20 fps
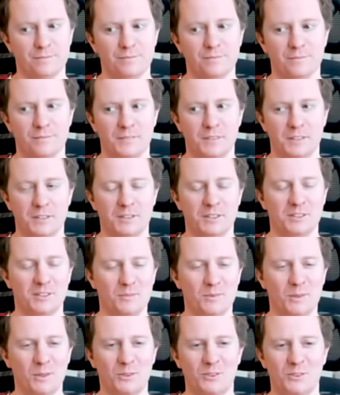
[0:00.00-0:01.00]
this is the
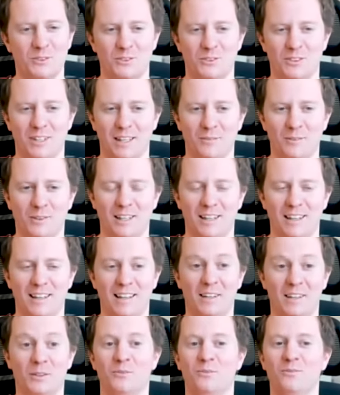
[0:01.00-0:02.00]
most stable and,
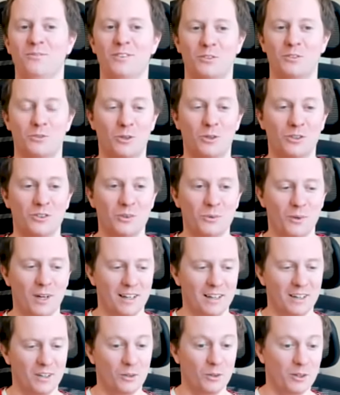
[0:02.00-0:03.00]
and the, of course the one I
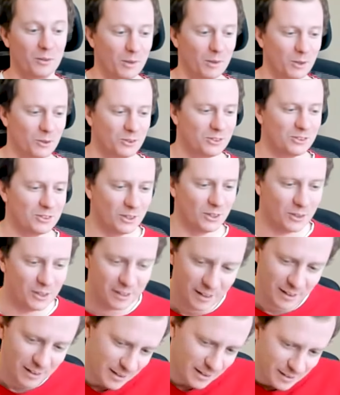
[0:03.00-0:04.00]
know the most. So
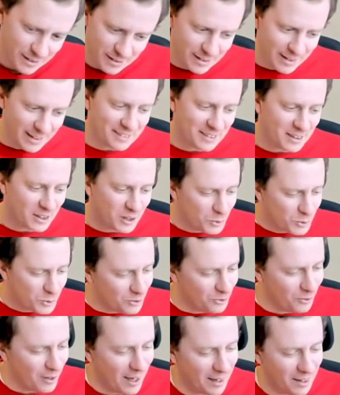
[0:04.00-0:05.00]
it's a huge
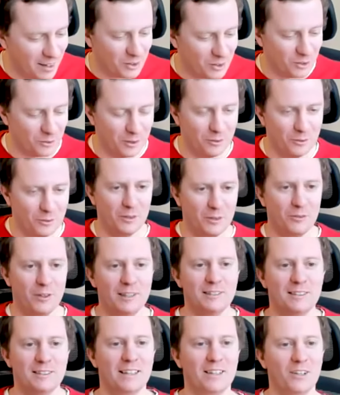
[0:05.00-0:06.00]
advantage of
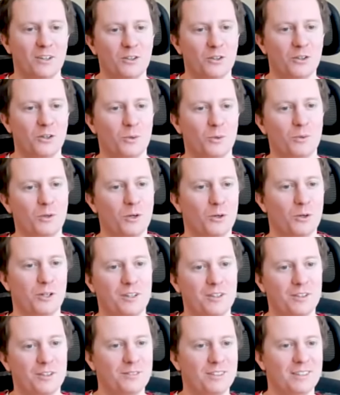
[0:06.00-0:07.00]
investing on your home
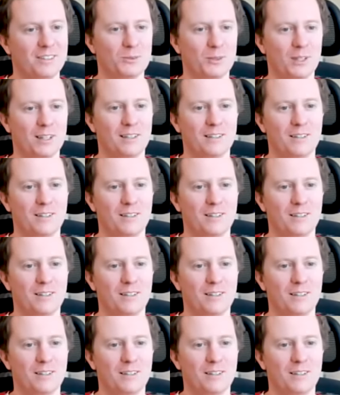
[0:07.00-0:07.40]
court as well.